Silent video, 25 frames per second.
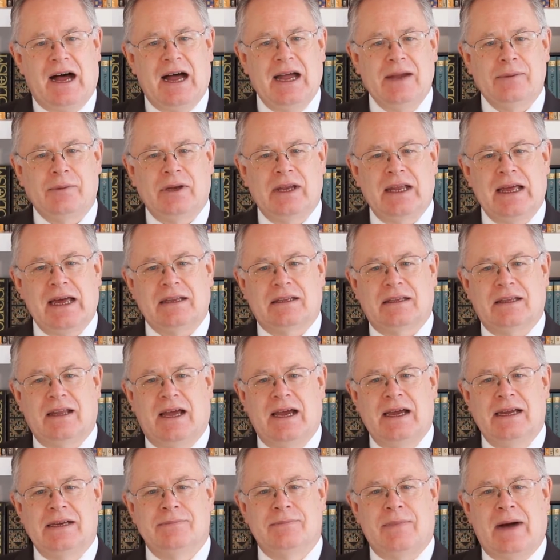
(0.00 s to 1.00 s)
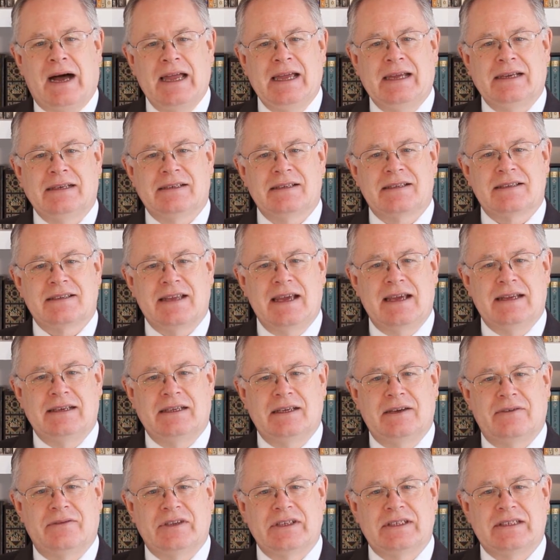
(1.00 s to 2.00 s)
I will outline my
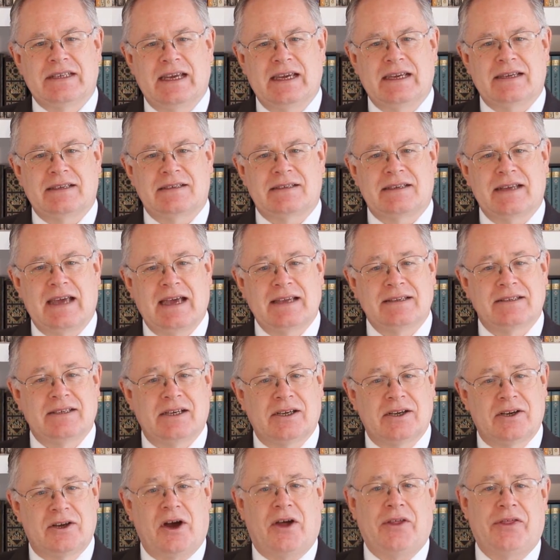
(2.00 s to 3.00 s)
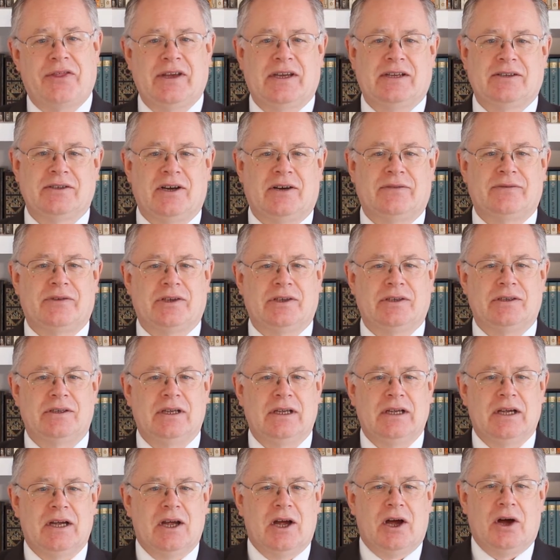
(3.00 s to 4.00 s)
understanding of the text as a Gothic
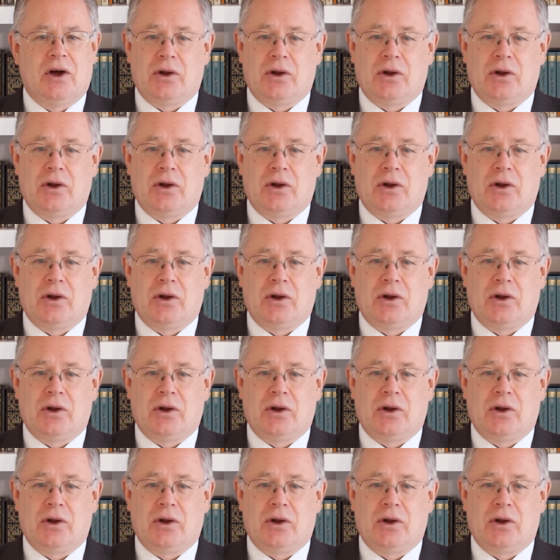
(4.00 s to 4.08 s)
novel,